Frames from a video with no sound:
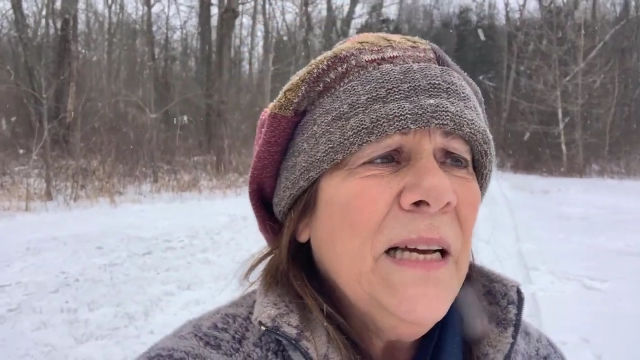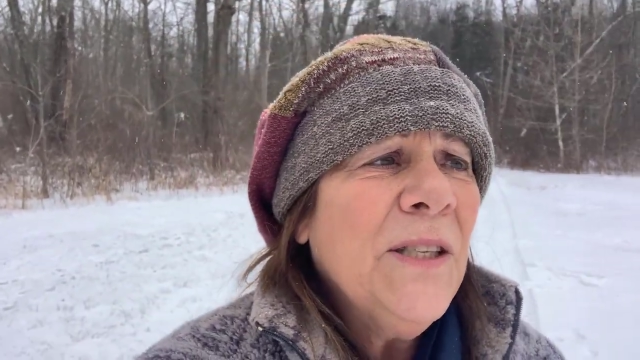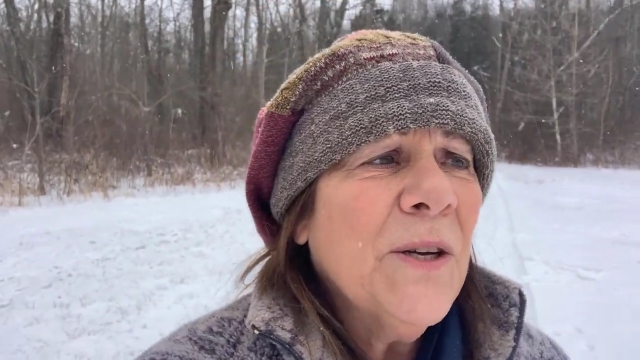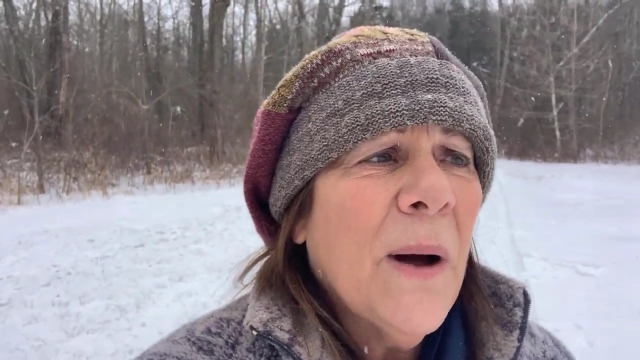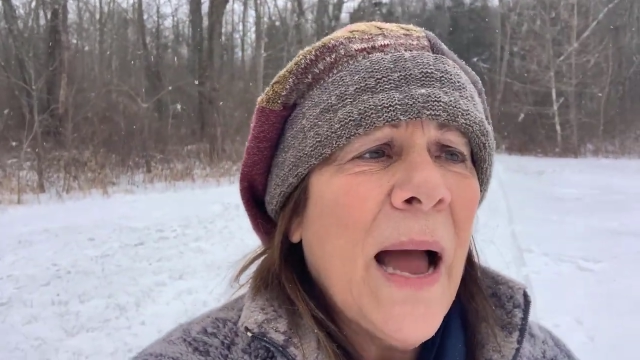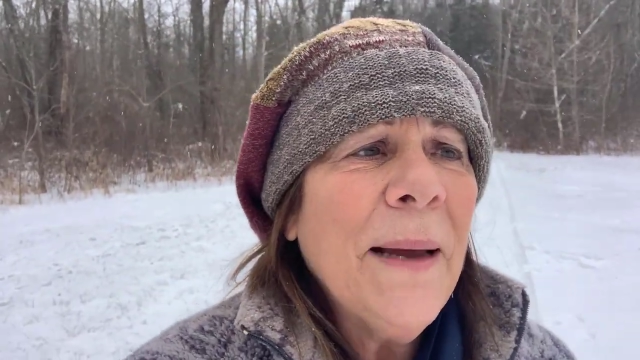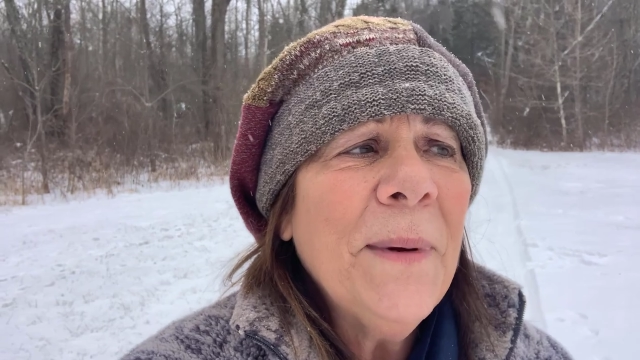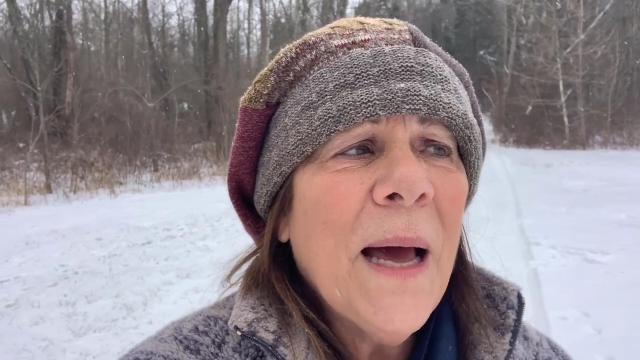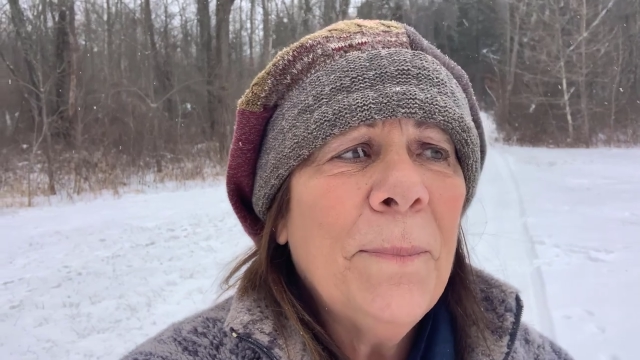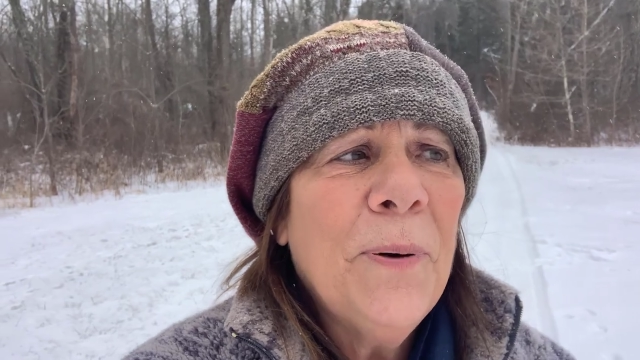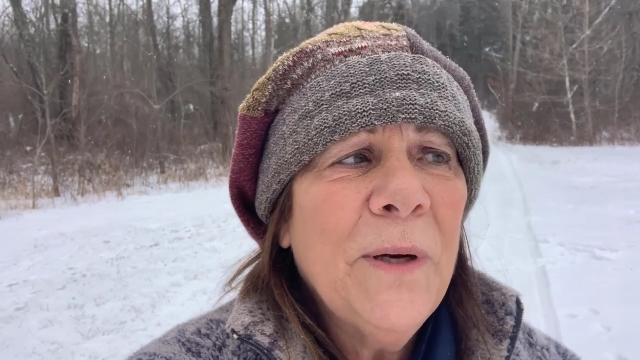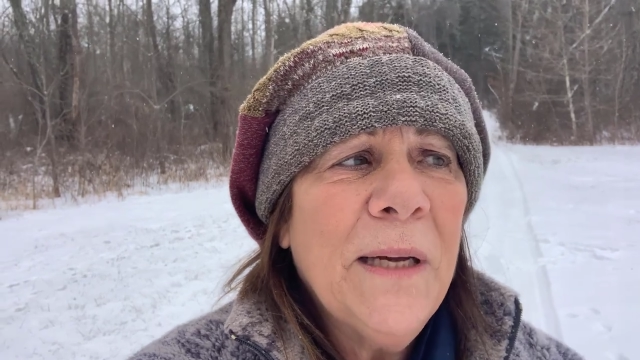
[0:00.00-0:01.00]
So I'm
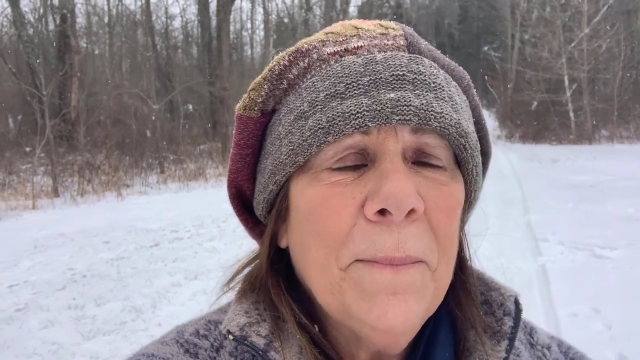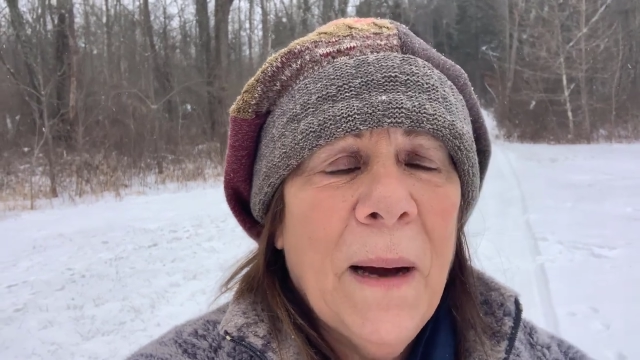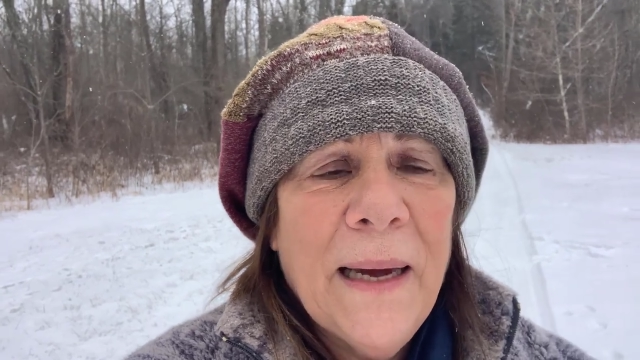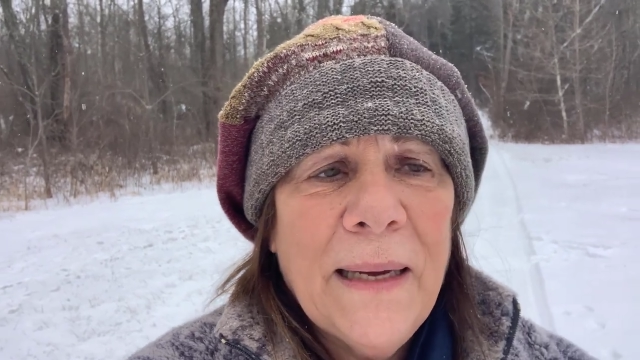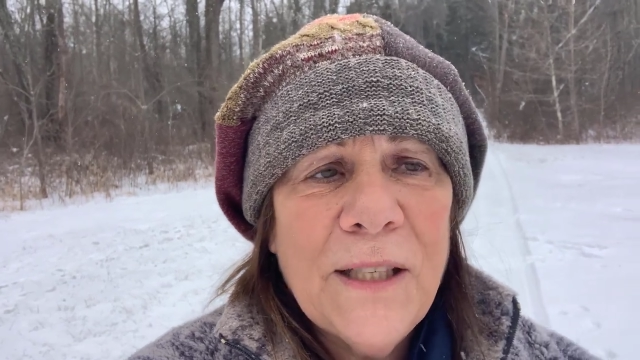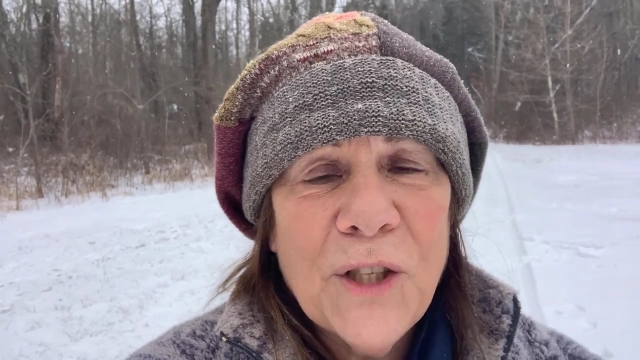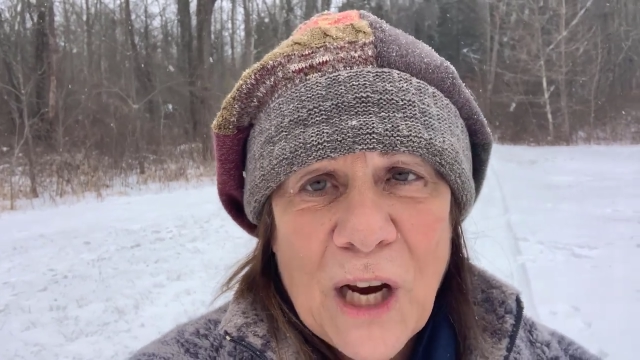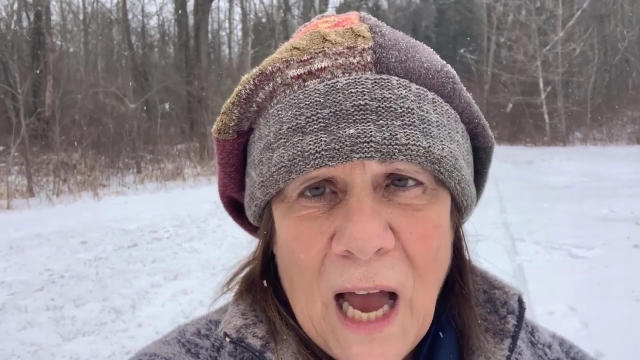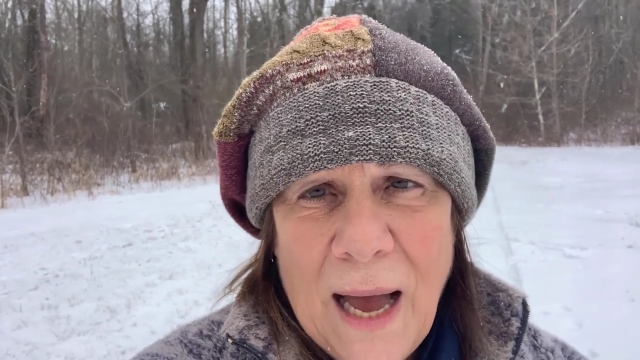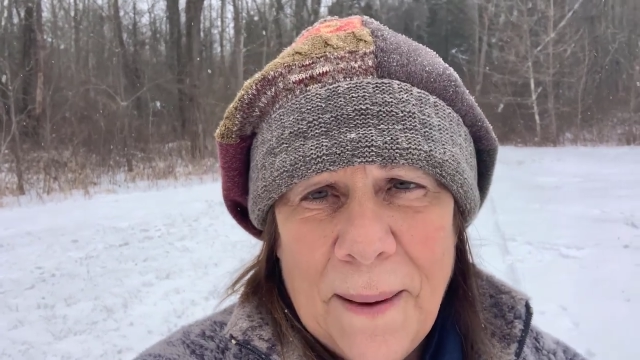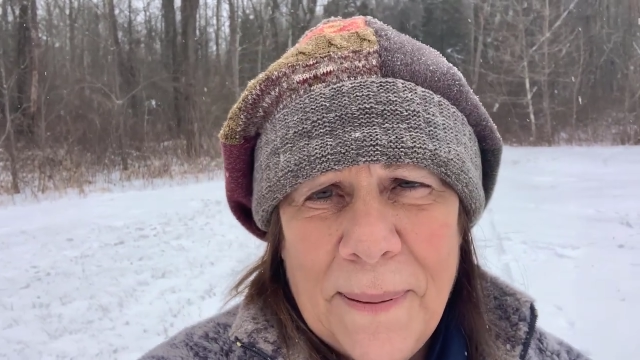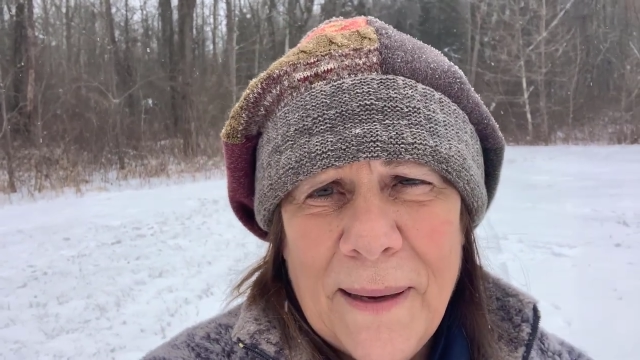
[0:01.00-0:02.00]
not putting my
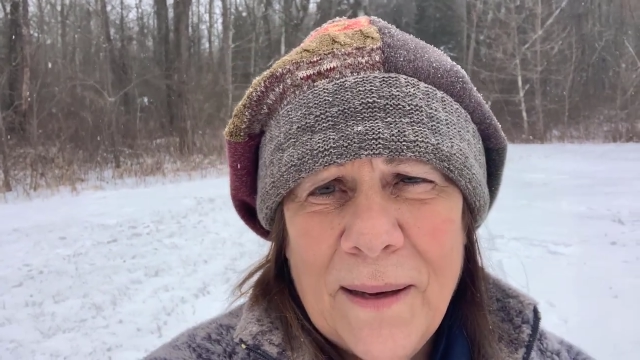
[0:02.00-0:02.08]
job